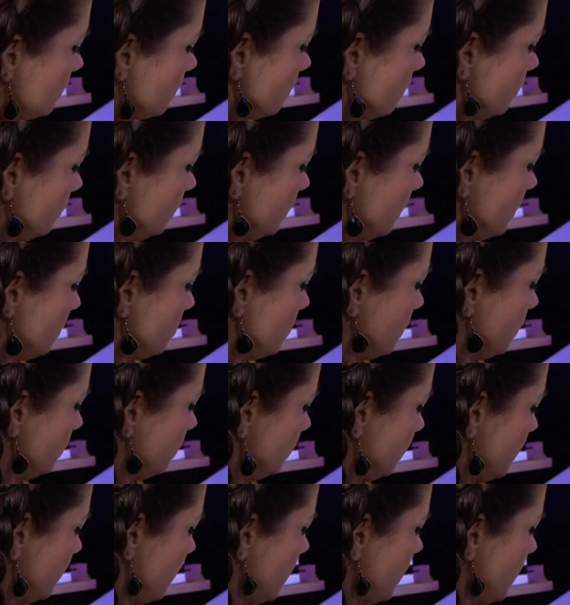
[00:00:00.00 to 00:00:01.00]
Holy
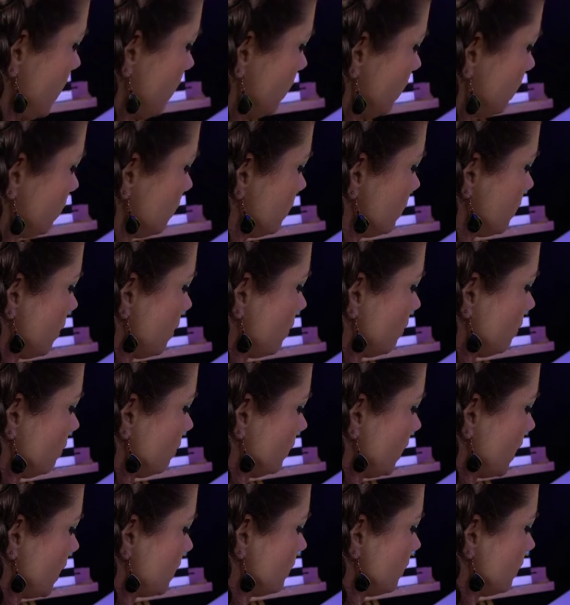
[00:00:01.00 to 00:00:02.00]
moly. So
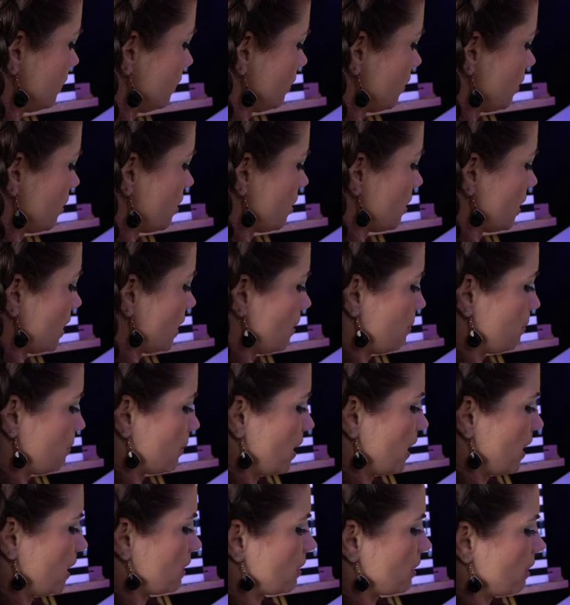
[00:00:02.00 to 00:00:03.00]
lesson learned, keep your
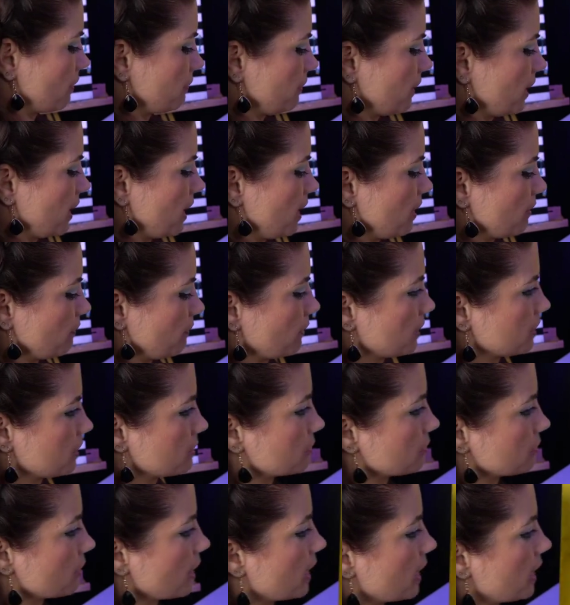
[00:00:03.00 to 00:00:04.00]
hand off the
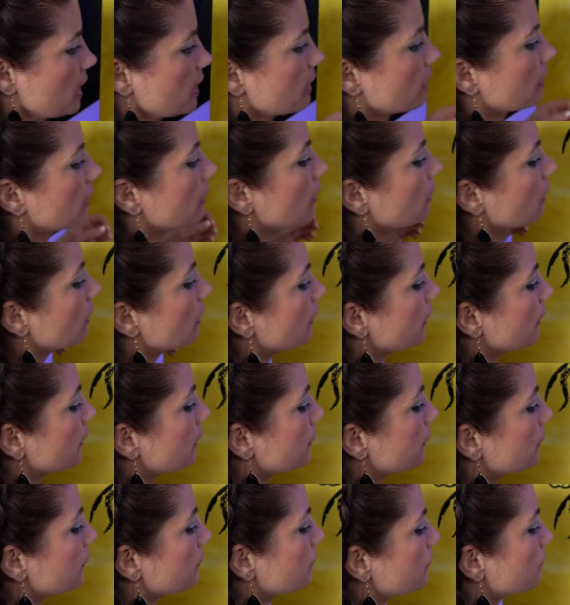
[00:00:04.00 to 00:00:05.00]
canvas, right?
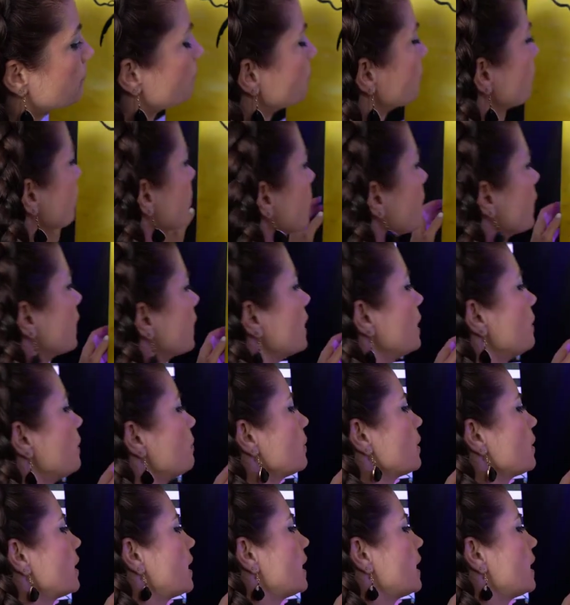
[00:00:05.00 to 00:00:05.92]
Keep your